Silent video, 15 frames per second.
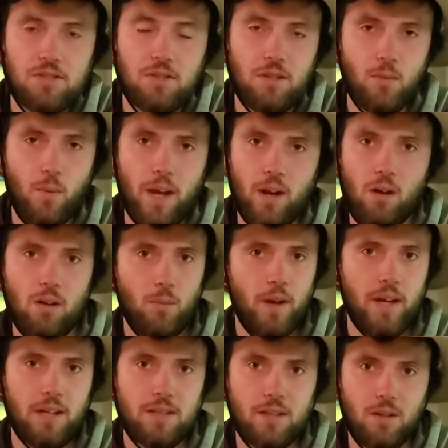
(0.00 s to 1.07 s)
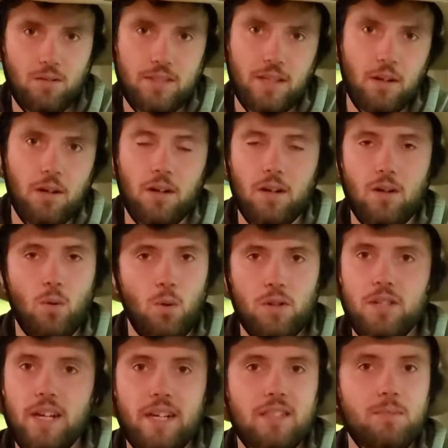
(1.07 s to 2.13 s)
You can wait all the way until dinner or
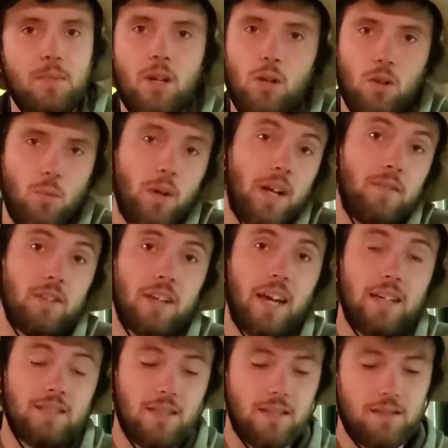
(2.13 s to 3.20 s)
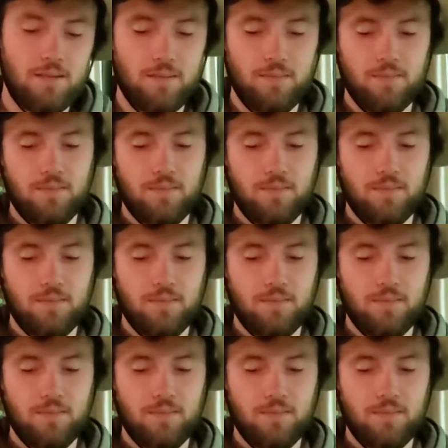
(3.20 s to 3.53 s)
the next meal or whatever the case is.